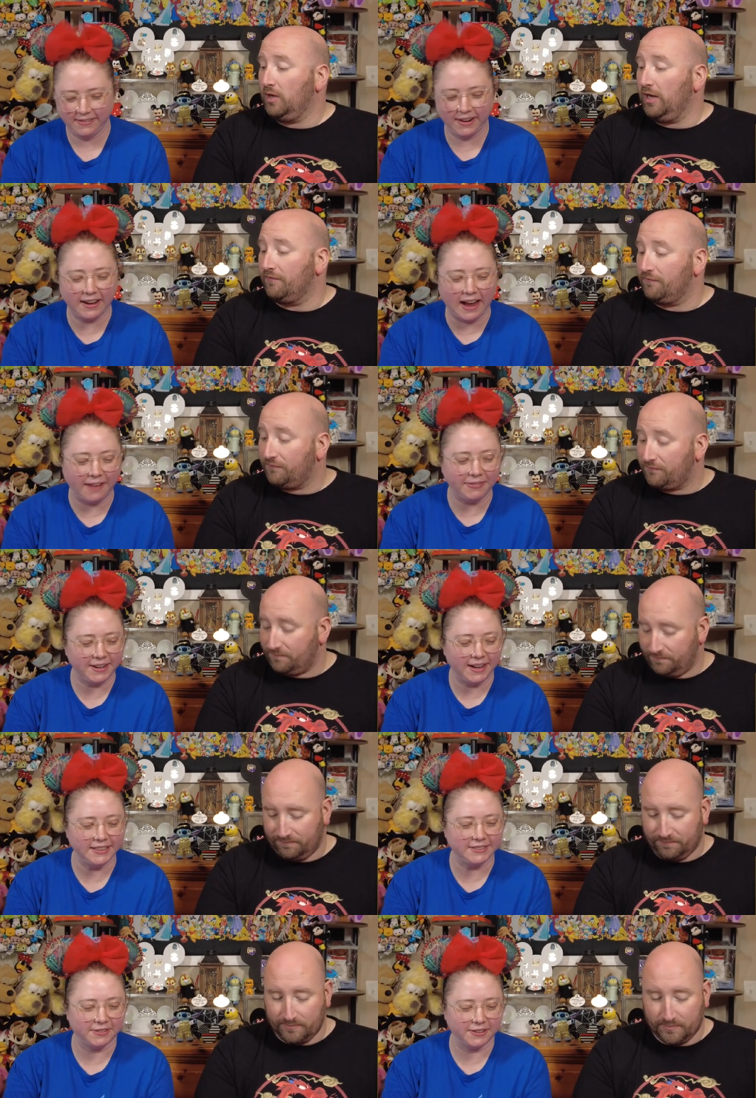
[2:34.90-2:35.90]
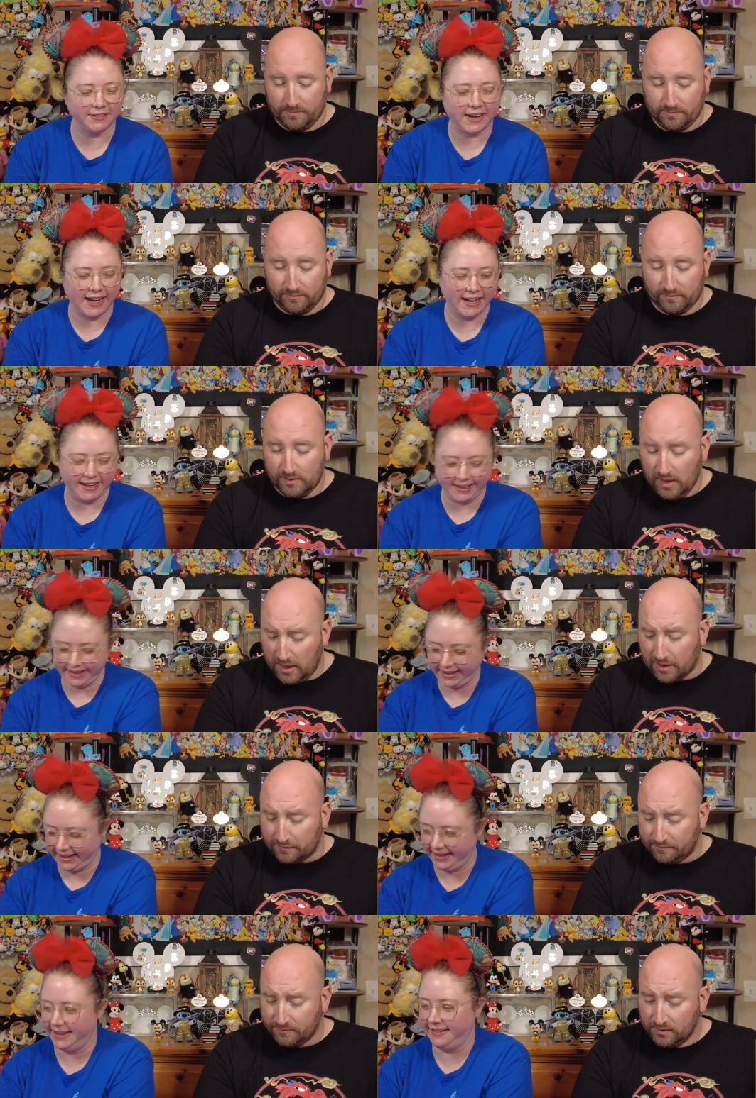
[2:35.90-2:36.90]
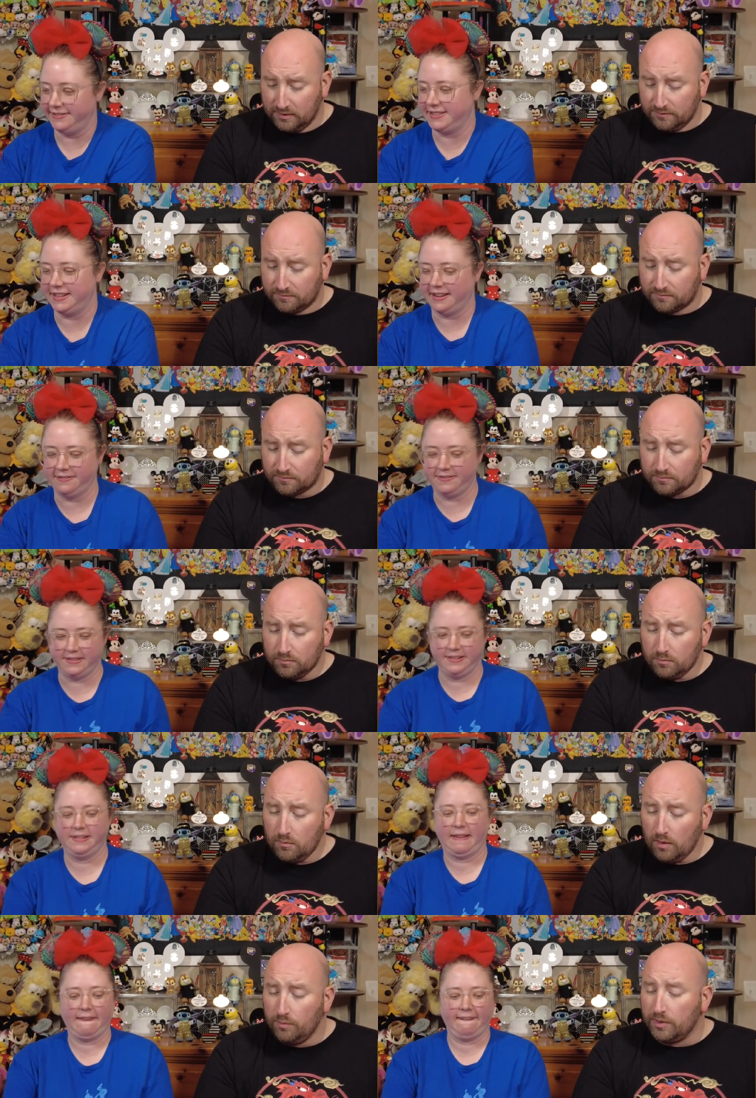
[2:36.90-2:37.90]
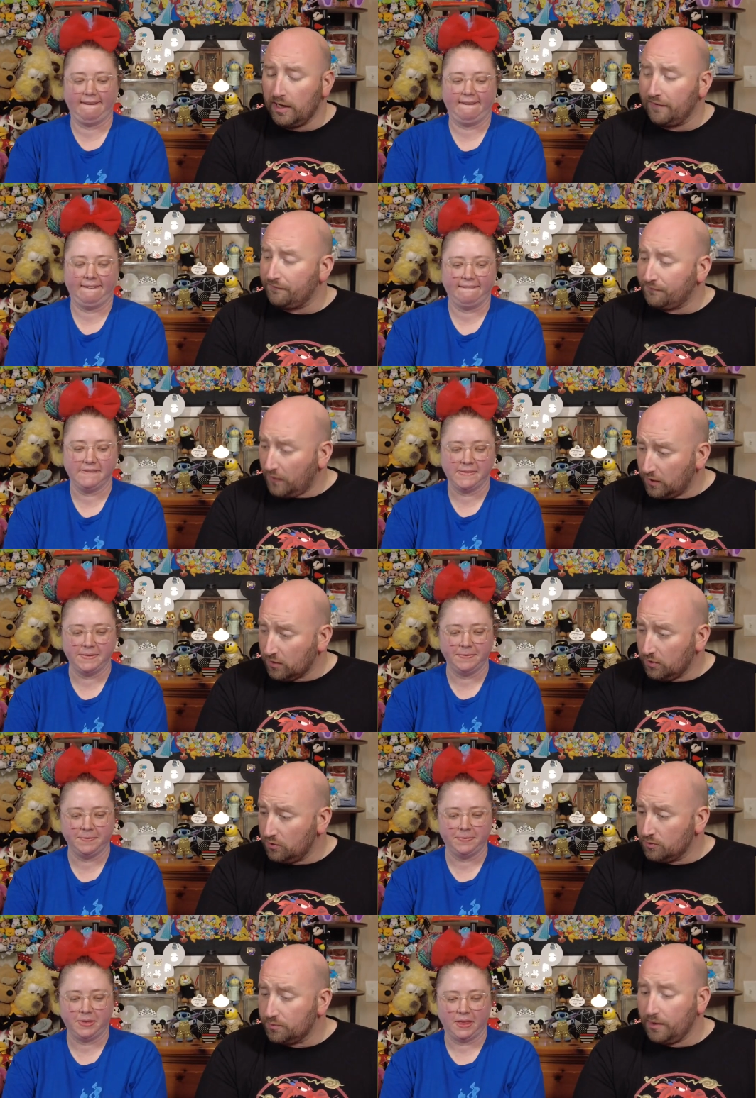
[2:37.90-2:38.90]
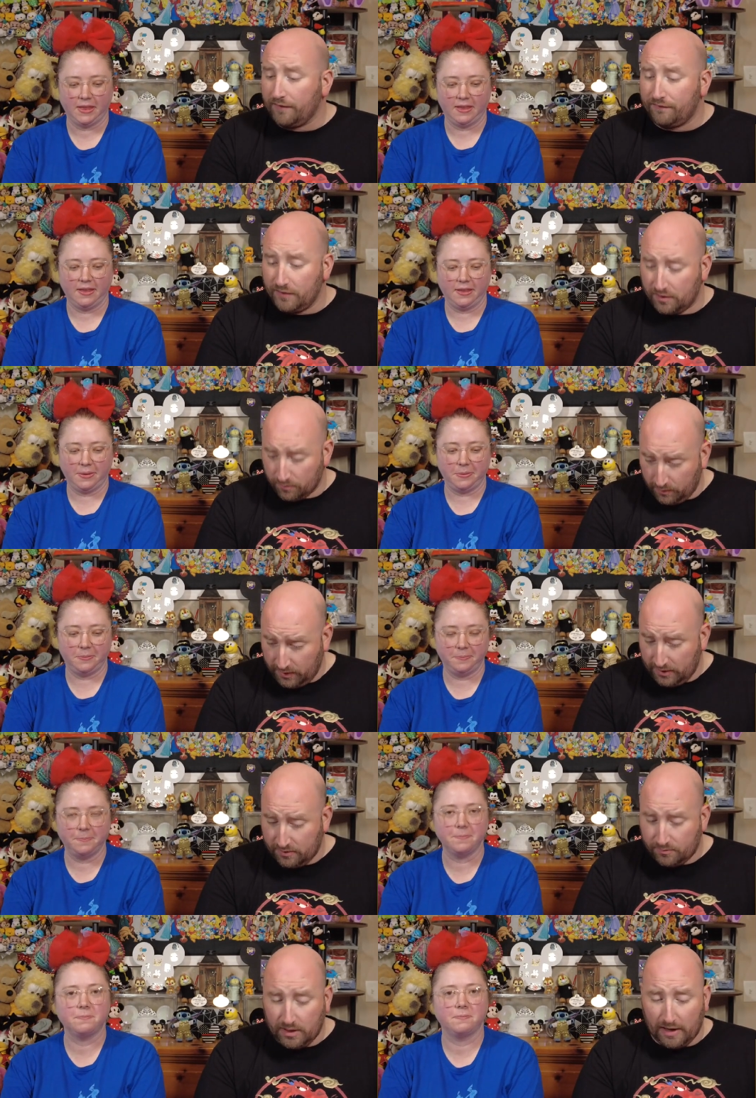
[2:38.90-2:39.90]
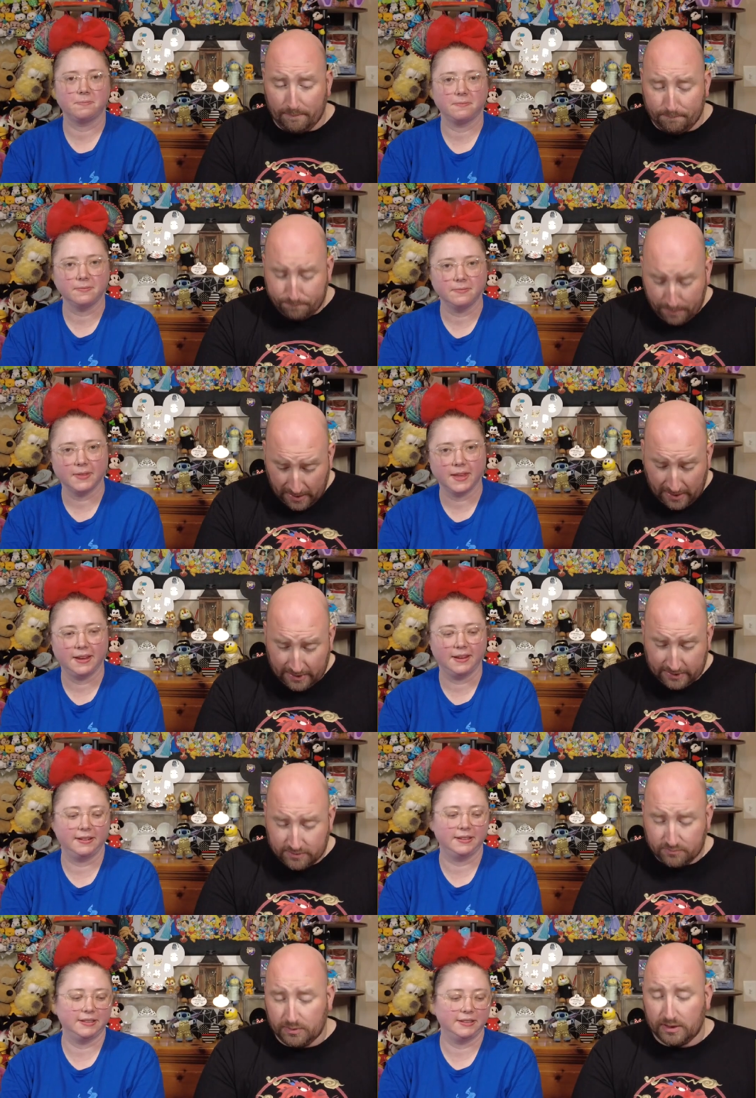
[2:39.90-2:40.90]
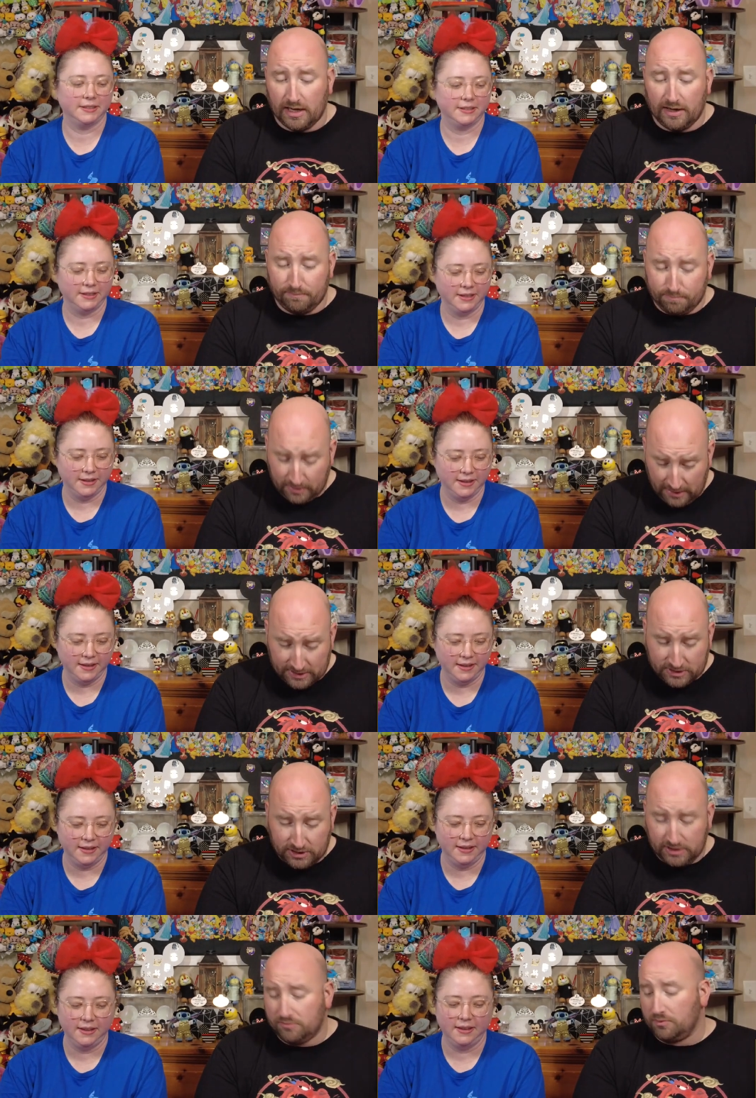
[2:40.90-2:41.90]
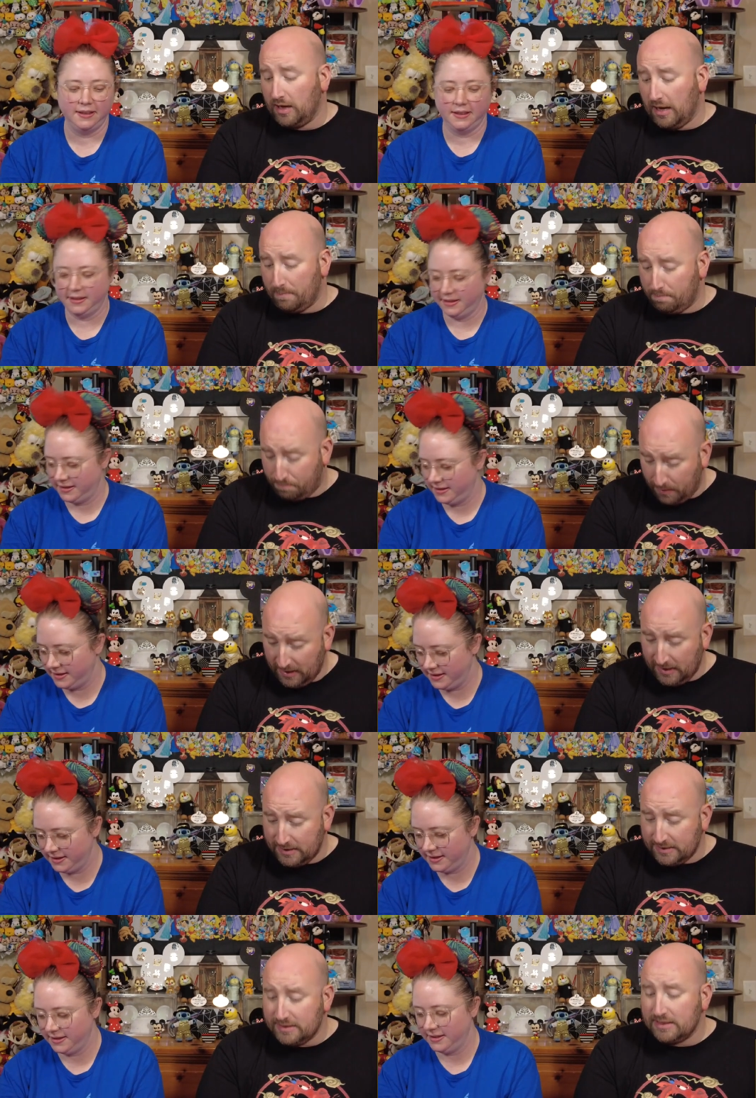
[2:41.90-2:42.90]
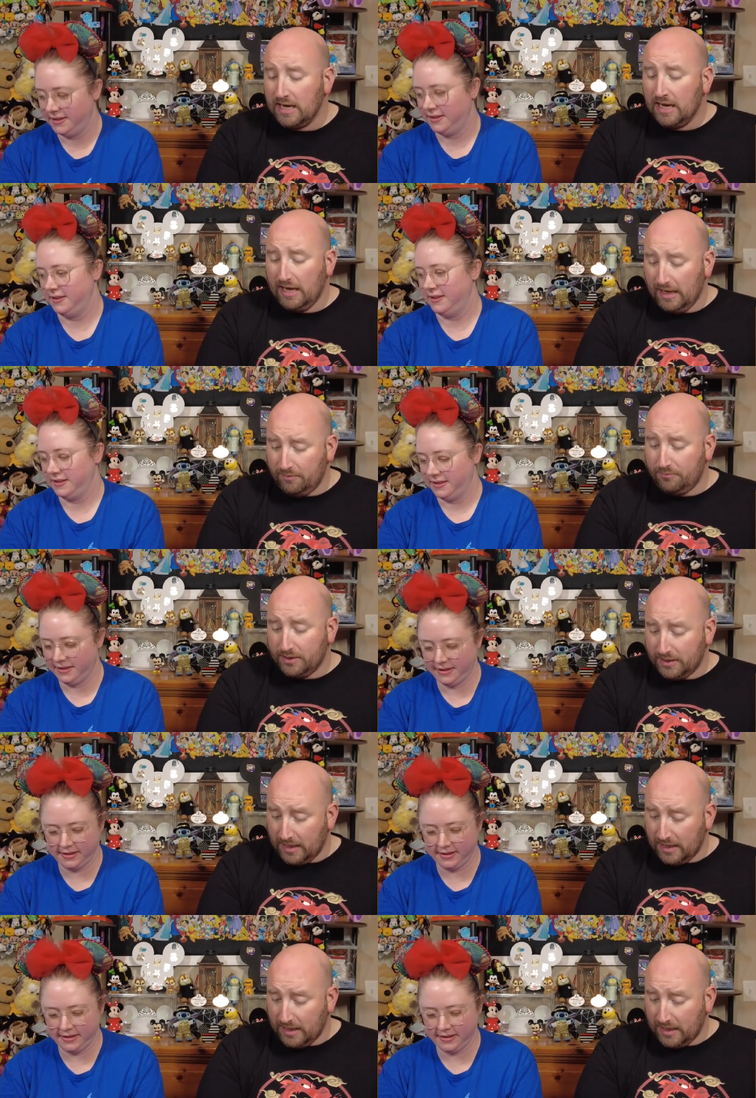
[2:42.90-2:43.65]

Speaker 1: we, have,
Speaker 2: have, a nice variety yeah. of stuff.
Speaker 1: We got Funkos, we got figurines, we got bags, we got plushies, we got pins, and we